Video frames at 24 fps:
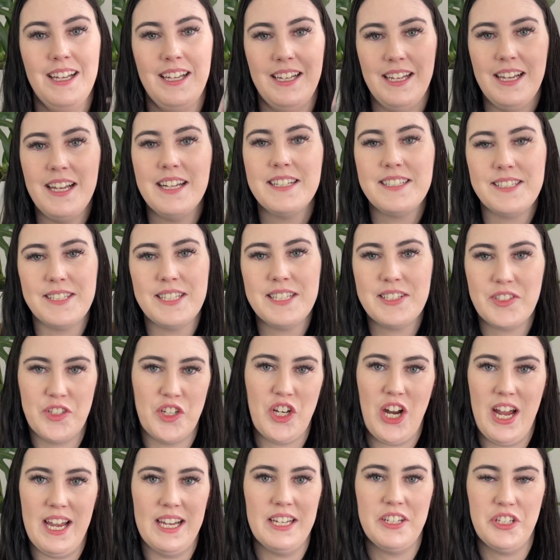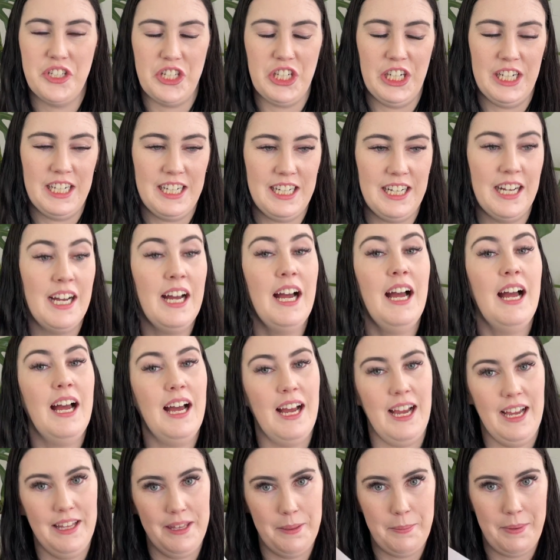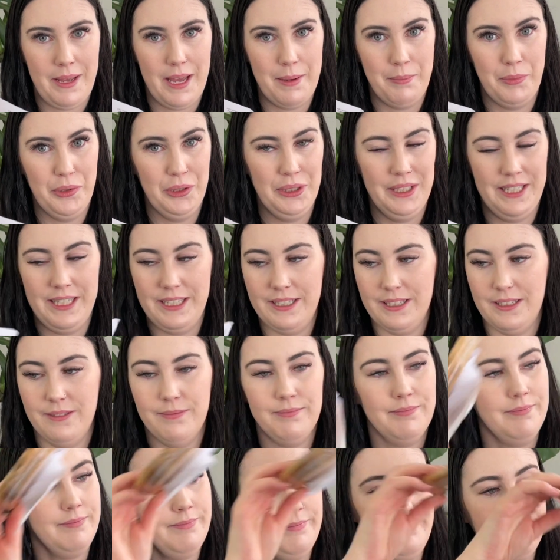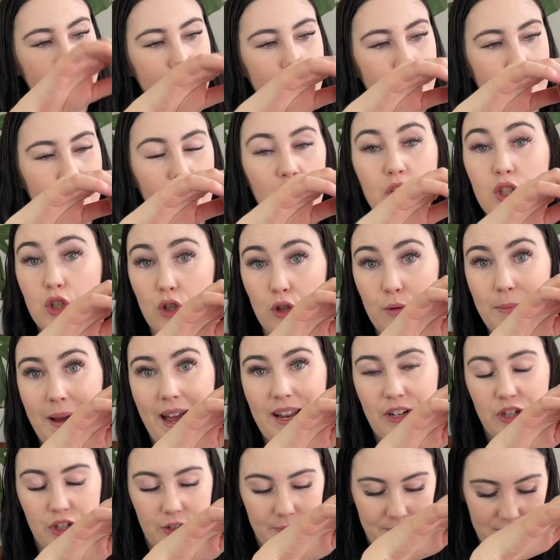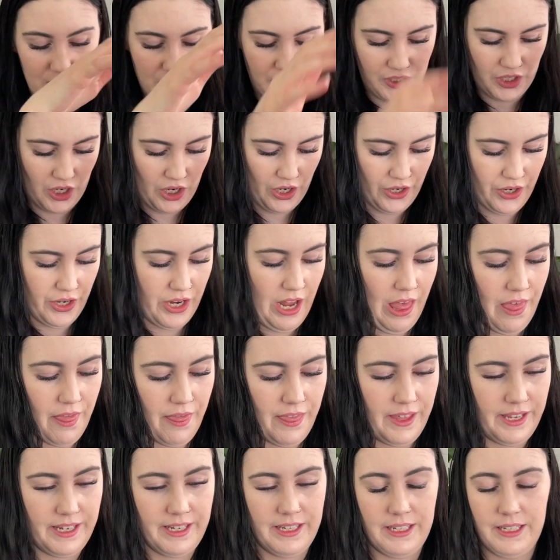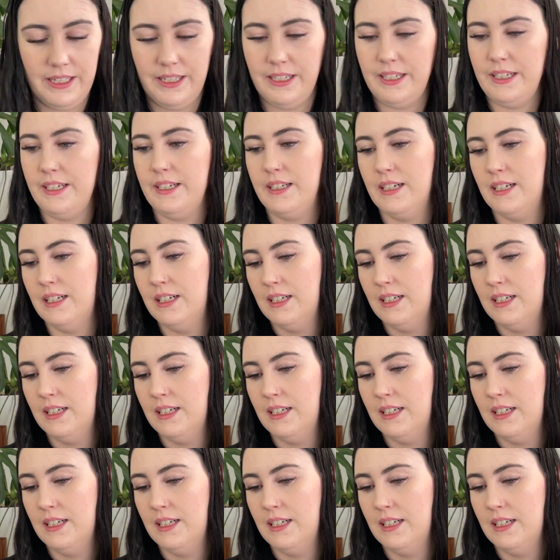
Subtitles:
It's this giant jar and the bamboo lid to match. So the